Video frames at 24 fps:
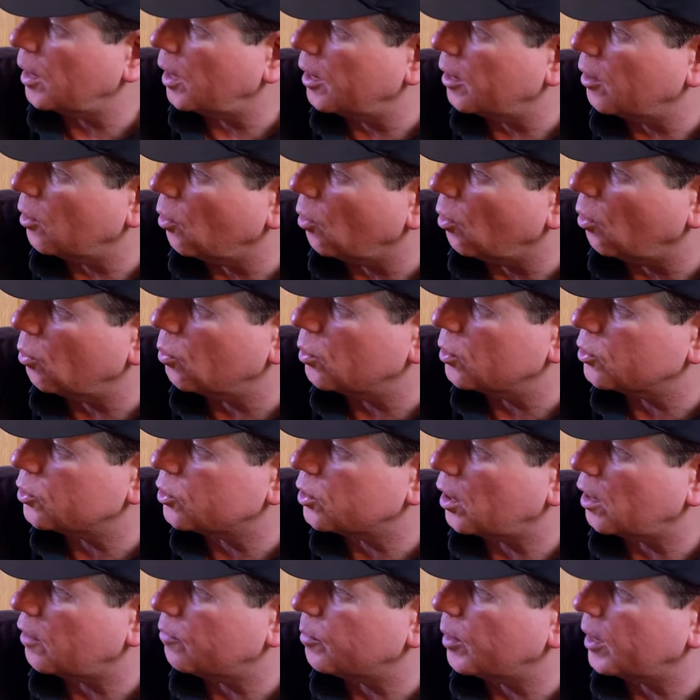I always
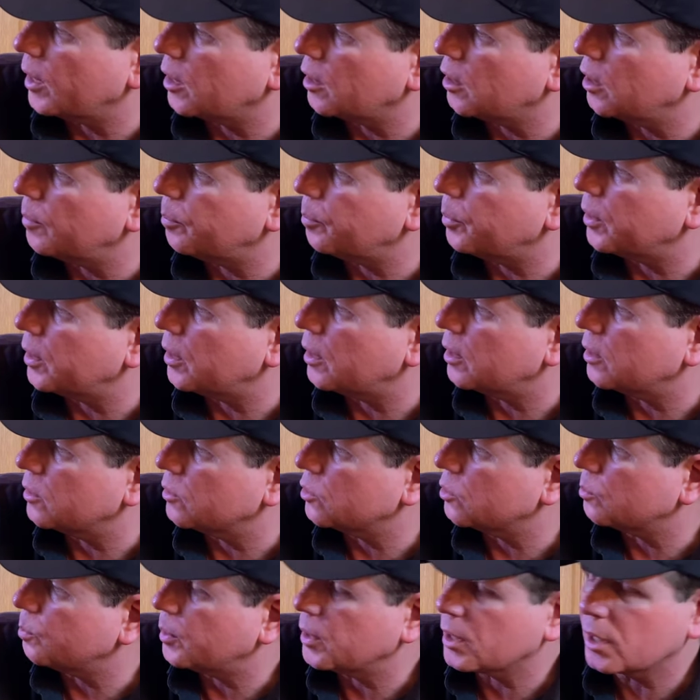save my
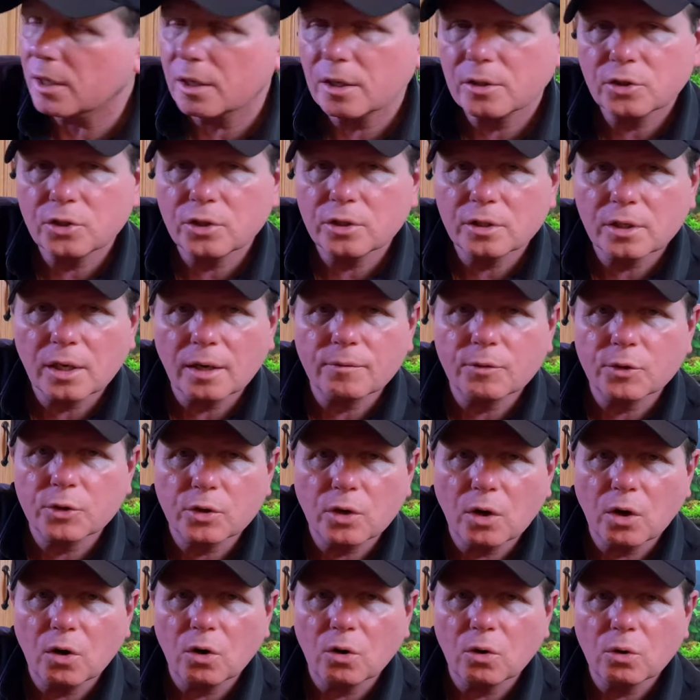clippings because you never
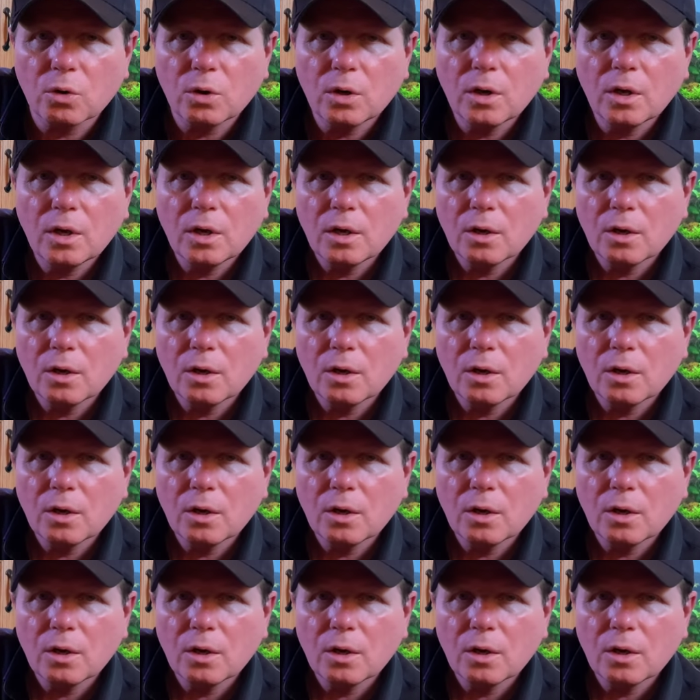know